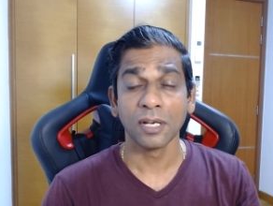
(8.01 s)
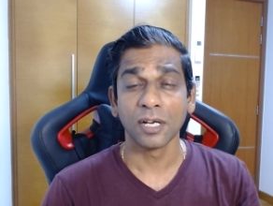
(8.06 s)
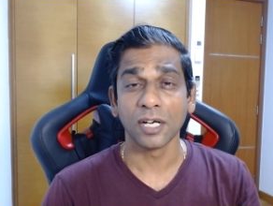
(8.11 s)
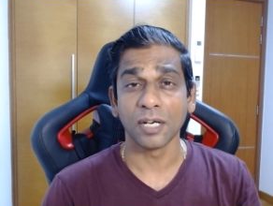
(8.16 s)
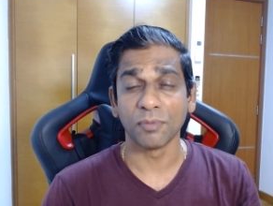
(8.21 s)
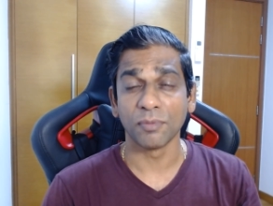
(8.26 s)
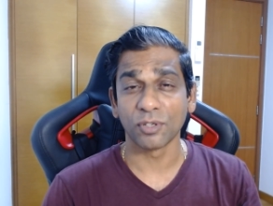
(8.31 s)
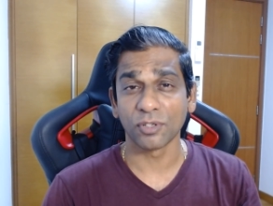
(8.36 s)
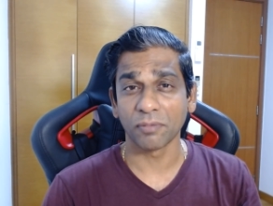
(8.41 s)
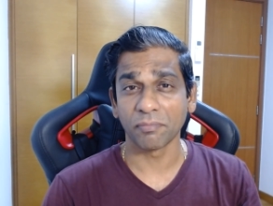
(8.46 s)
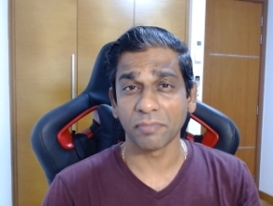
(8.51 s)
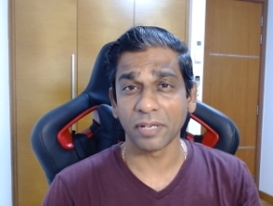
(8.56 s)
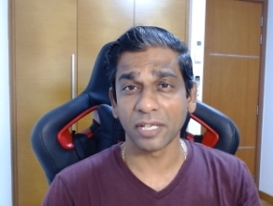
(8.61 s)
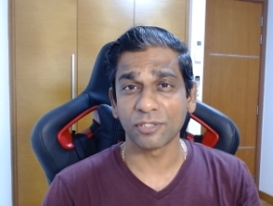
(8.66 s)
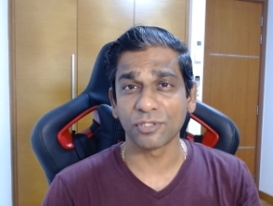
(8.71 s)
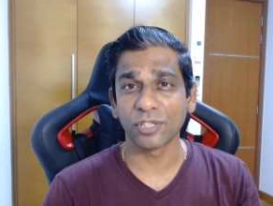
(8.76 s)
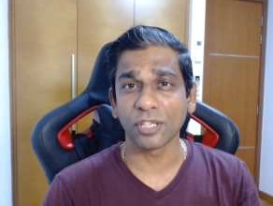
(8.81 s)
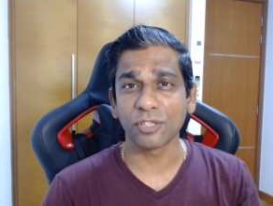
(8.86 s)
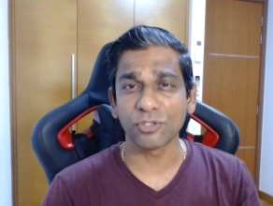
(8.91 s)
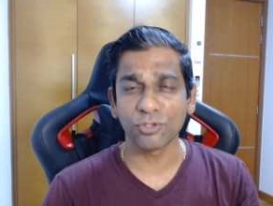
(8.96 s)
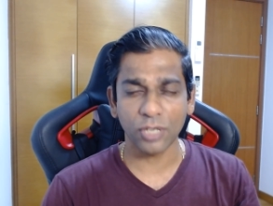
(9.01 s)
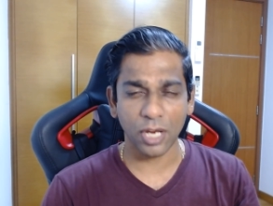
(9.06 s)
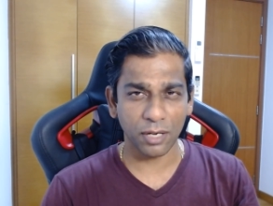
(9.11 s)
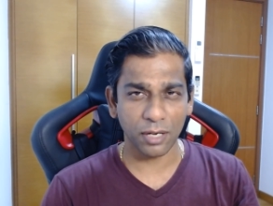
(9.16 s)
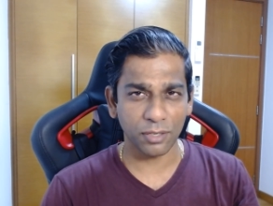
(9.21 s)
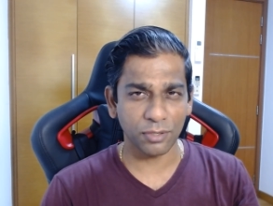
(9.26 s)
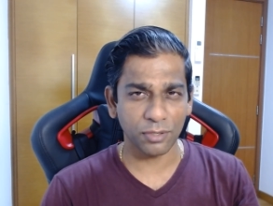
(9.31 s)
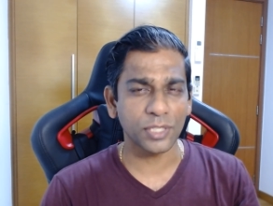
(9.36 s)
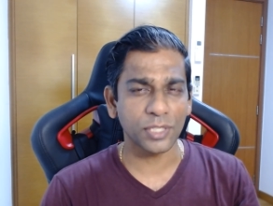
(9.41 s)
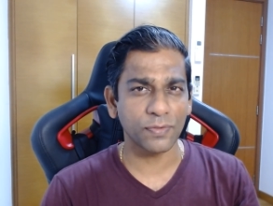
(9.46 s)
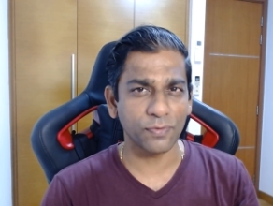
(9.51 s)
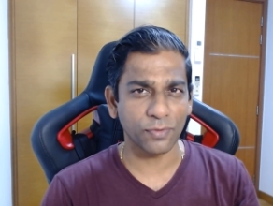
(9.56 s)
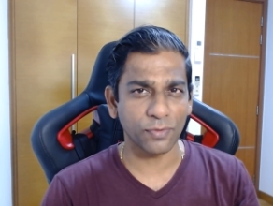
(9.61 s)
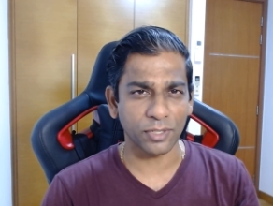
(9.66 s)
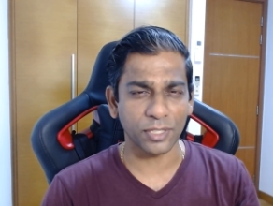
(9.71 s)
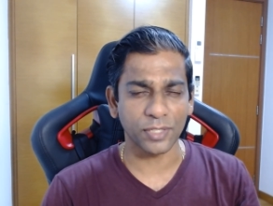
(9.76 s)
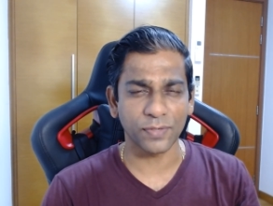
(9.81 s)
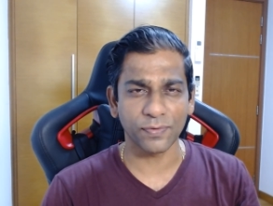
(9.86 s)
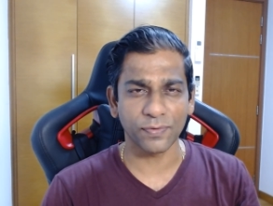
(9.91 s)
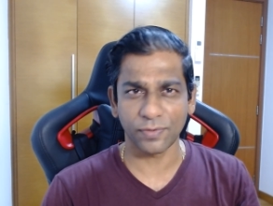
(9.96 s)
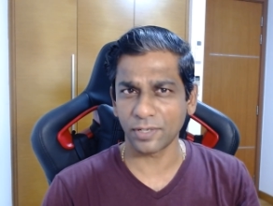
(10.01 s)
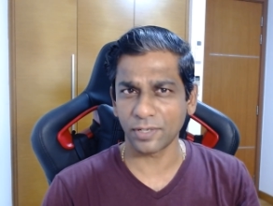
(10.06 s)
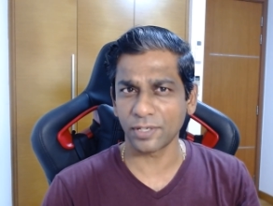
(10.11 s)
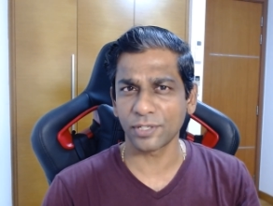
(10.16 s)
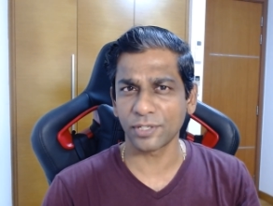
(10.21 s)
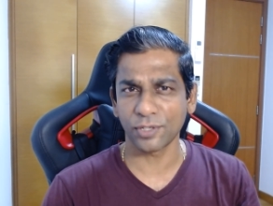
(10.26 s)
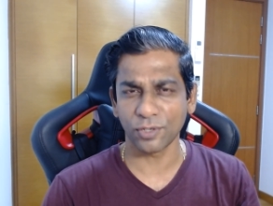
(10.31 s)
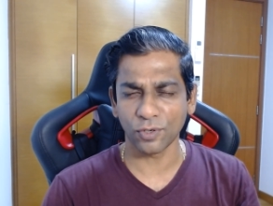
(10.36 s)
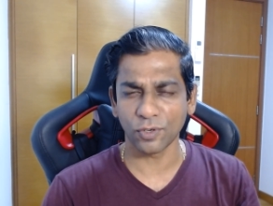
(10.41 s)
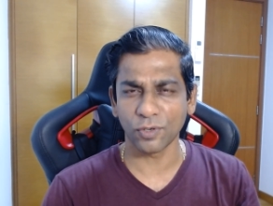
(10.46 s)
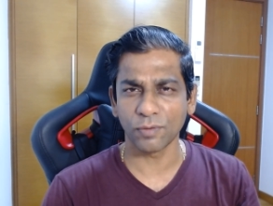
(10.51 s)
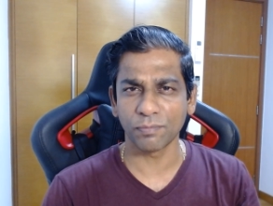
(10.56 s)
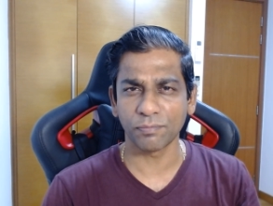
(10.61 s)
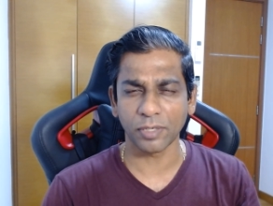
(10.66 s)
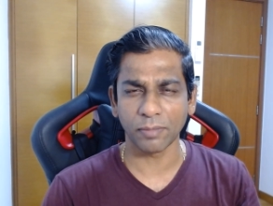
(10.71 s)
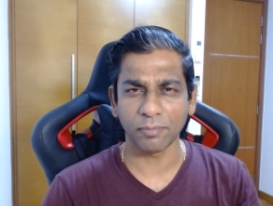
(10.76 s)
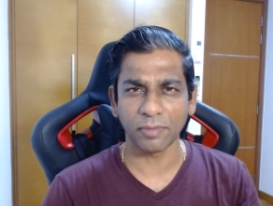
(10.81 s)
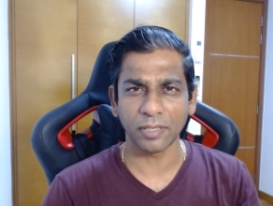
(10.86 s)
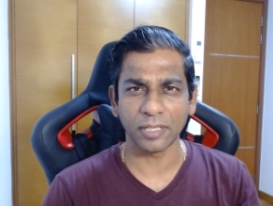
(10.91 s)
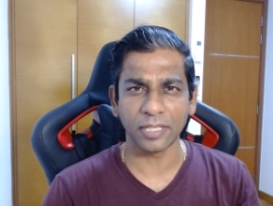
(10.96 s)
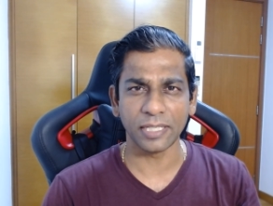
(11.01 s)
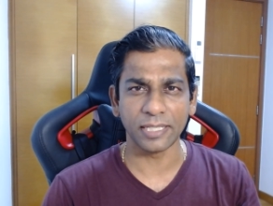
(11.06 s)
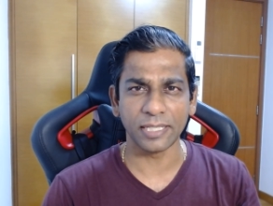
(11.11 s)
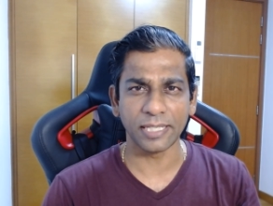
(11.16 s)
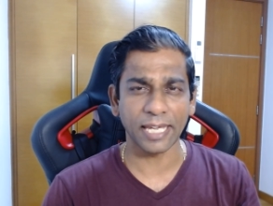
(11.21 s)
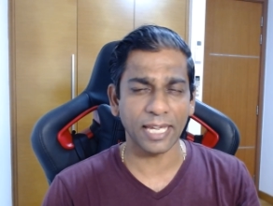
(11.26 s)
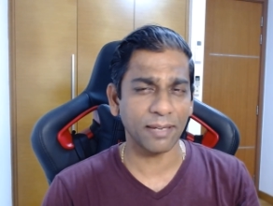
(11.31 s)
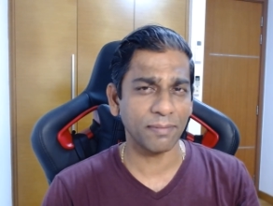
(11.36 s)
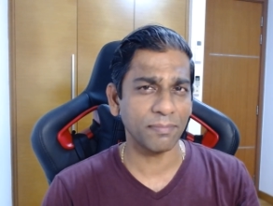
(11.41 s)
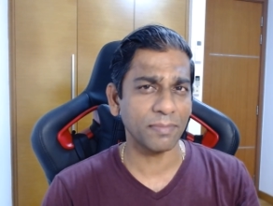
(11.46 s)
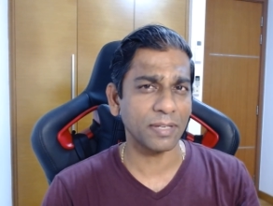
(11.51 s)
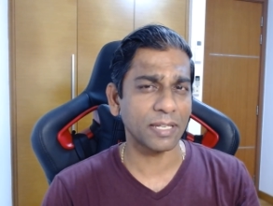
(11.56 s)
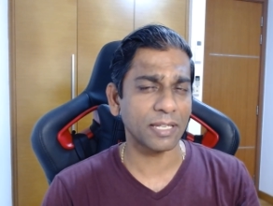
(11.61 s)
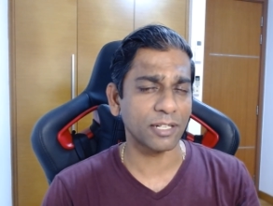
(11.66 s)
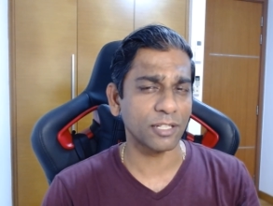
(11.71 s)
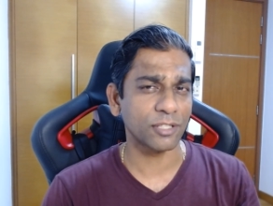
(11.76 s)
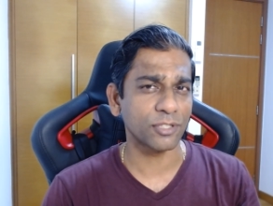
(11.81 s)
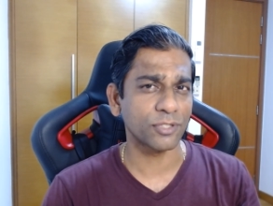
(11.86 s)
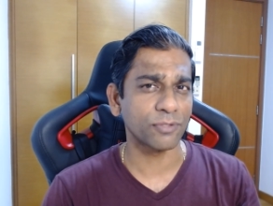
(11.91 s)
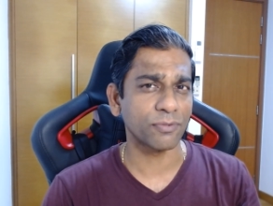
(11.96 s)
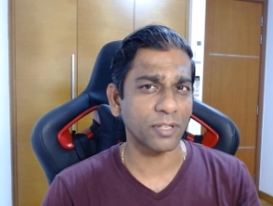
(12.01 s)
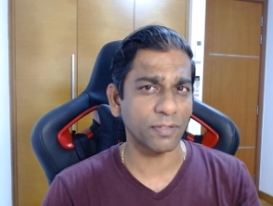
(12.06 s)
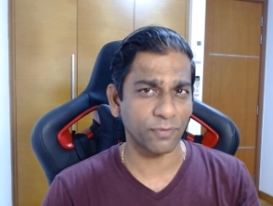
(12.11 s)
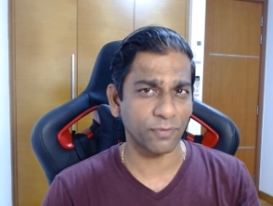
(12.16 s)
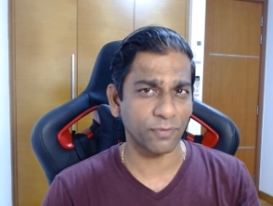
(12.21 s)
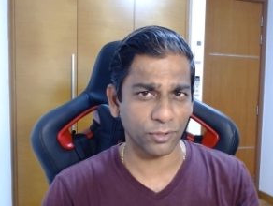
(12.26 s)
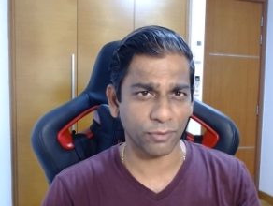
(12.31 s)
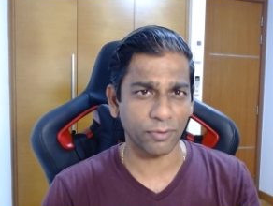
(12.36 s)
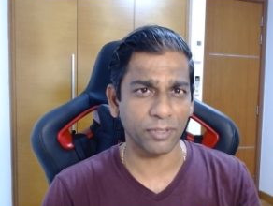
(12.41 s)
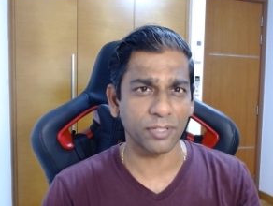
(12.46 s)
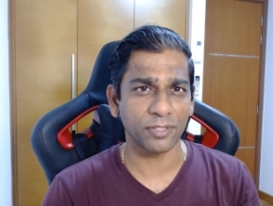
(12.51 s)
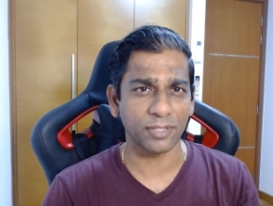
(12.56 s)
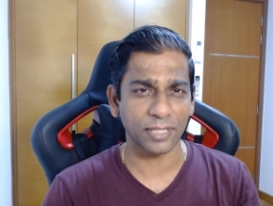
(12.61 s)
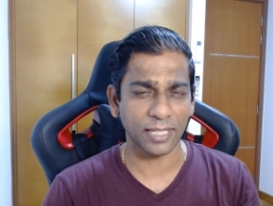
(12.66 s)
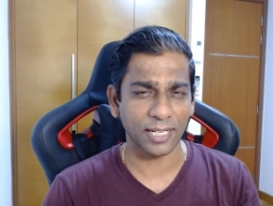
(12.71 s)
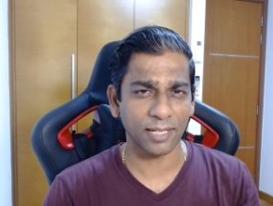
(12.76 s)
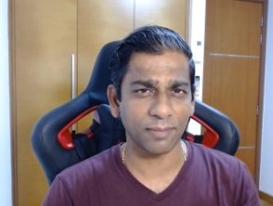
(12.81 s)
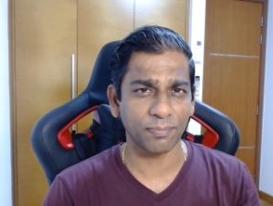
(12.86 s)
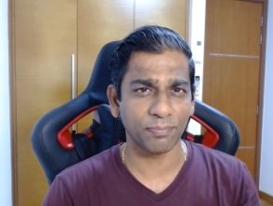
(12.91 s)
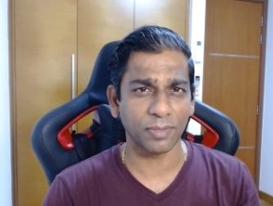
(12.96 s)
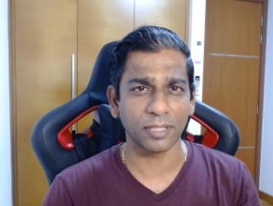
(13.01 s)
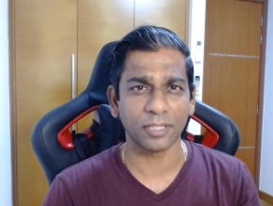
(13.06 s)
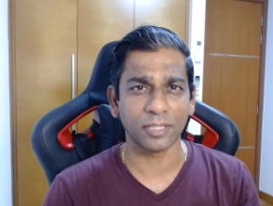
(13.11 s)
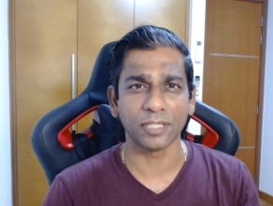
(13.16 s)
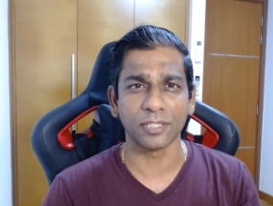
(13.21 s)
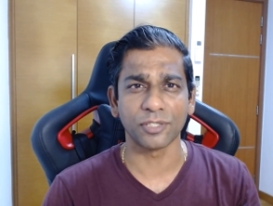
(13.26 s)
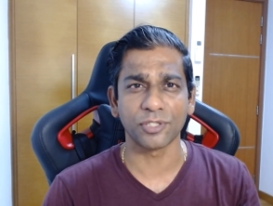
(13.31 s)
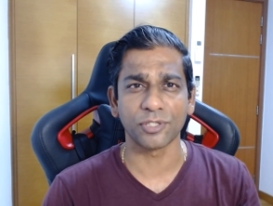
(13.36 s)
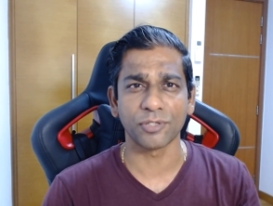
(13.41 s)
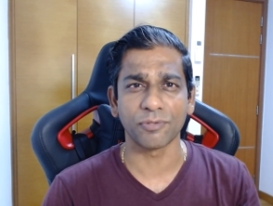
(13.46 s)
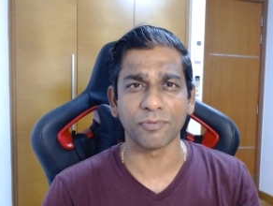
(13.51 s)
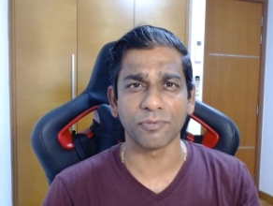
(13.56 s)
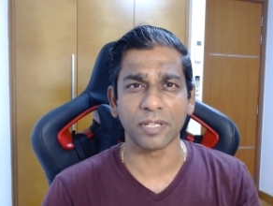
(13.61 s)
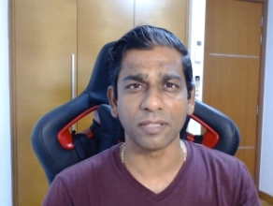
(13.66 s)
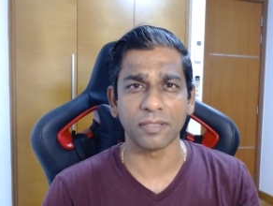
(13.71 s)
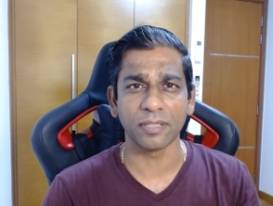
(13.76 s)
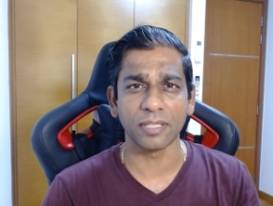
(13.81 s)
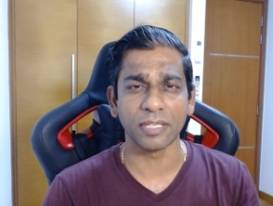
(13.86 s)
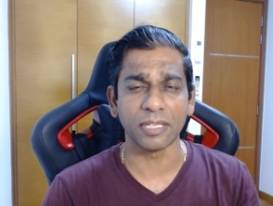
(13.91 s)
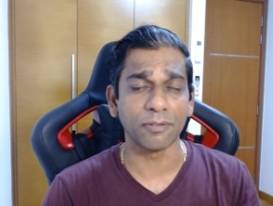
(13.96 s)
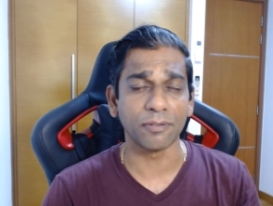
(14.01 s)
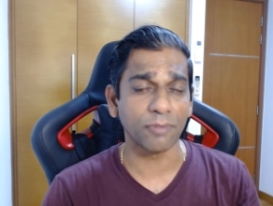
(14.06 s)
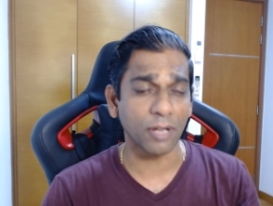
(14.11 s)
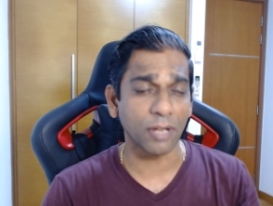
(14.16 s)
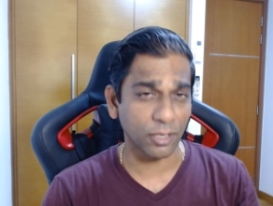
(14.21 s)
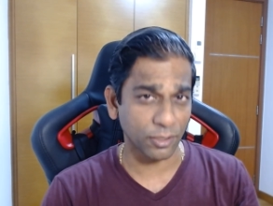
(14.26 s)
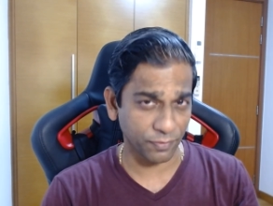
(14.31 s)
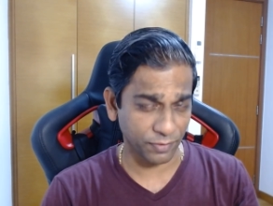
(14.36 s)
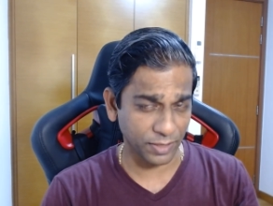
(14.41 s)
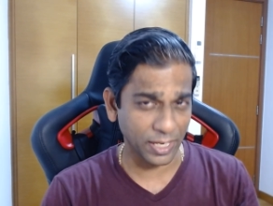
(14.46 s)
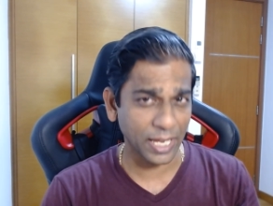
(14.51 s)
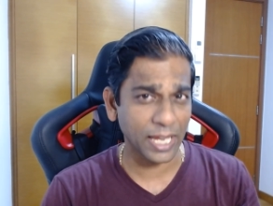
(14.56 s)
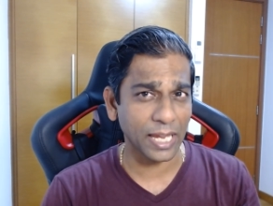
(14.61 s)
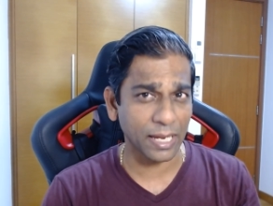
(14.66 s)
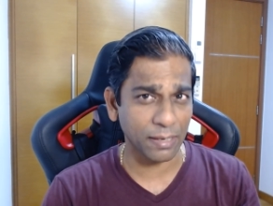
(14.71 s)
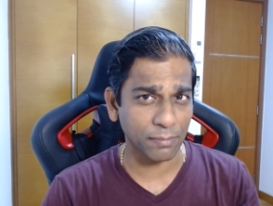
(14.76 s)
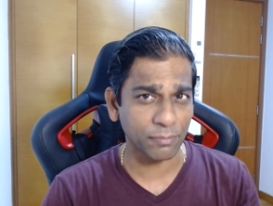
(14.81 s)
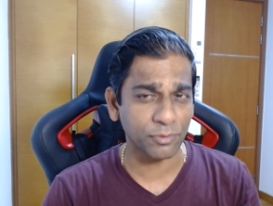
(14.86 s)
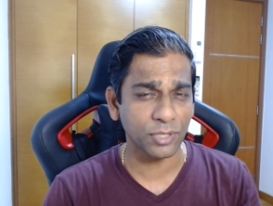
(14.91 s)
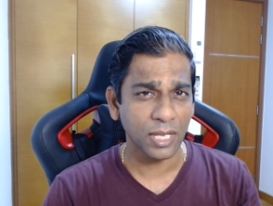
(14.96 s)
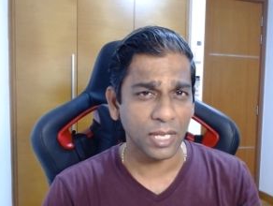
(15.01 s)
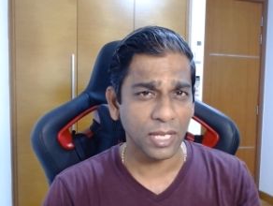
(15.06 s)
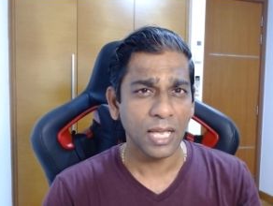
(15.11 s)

Amorim made six changes for his first home Premier League game in his 3-4-3 setup uh, considering the run of games